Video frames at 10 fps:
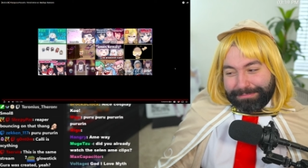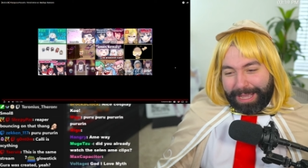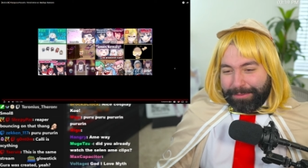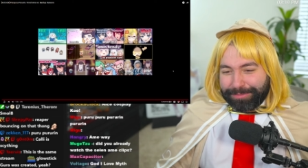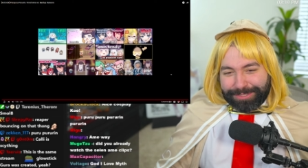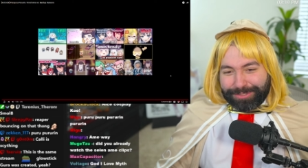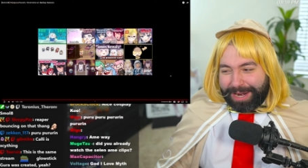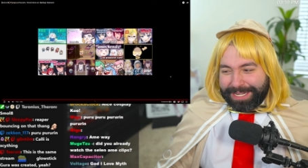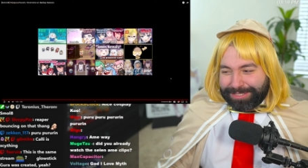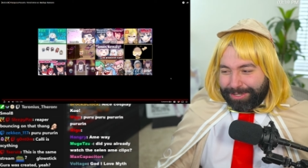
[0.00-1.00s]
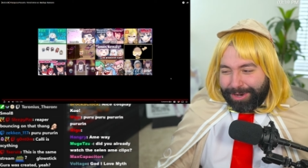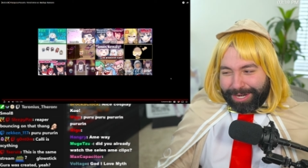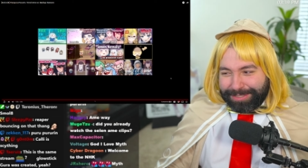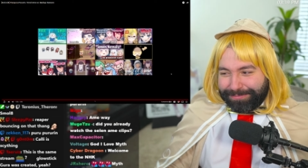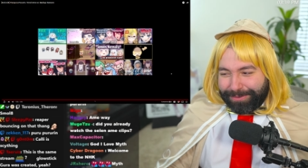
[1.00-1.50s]
I was trying so
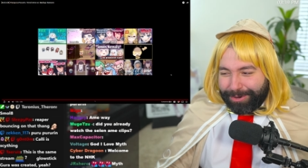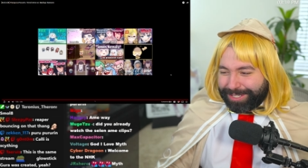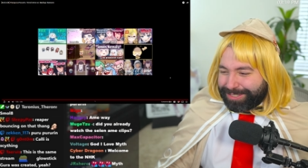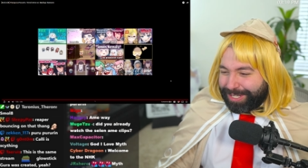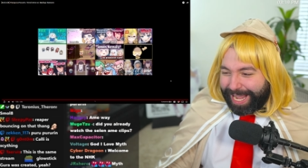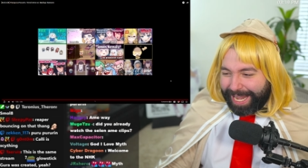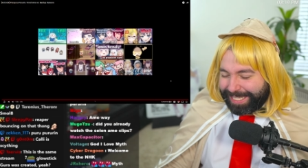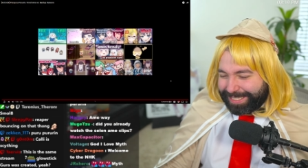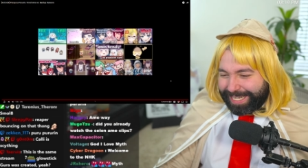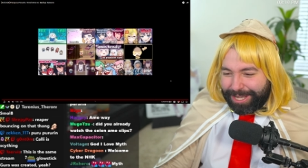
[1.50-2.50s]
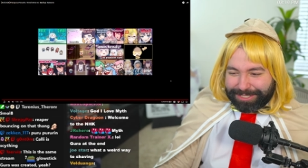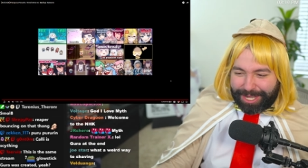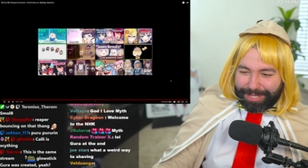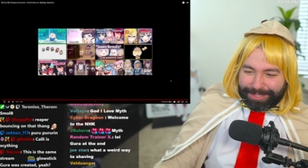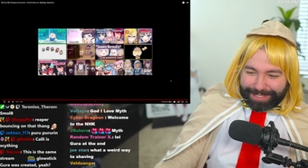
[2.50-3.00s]
hard to focus on anything else other than